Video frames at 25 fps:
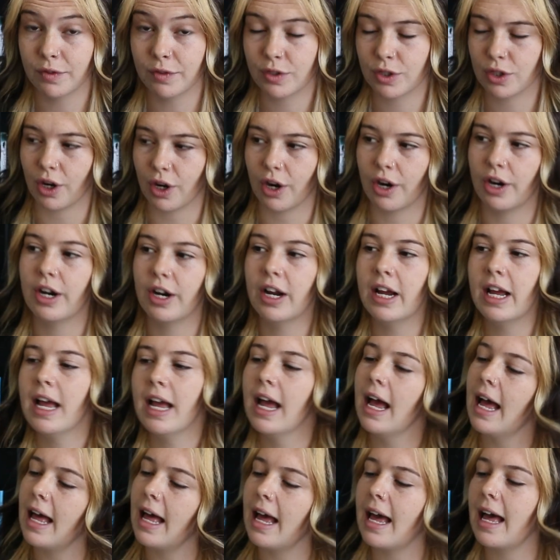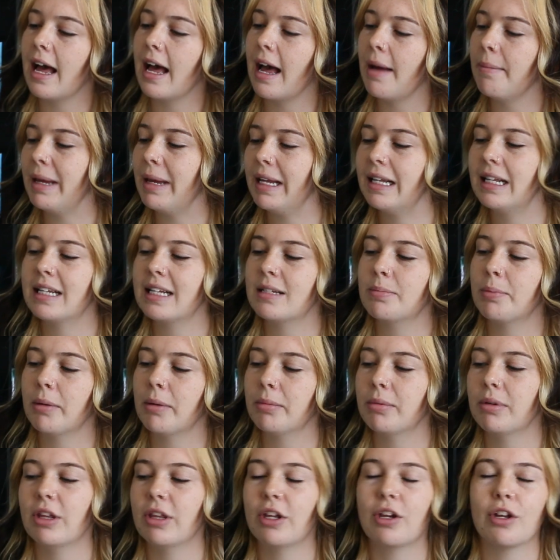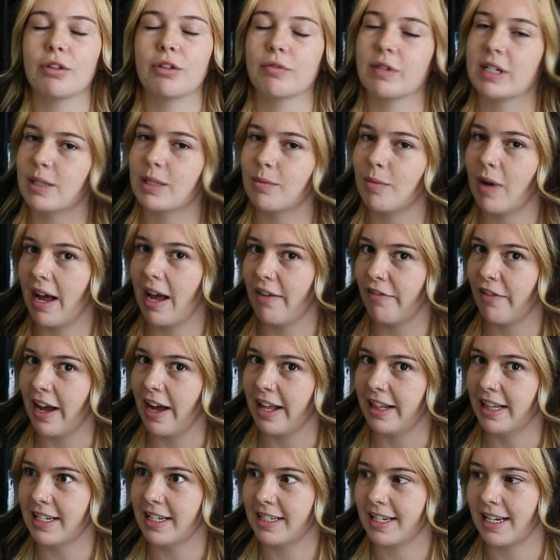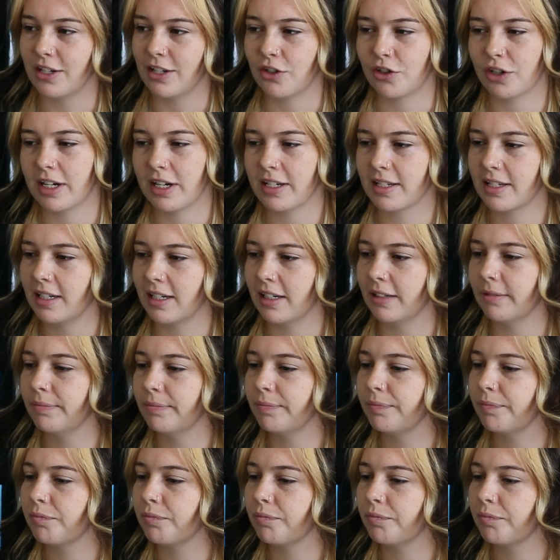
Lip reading: So, I mean, that's probably the only reason why I find this interesting.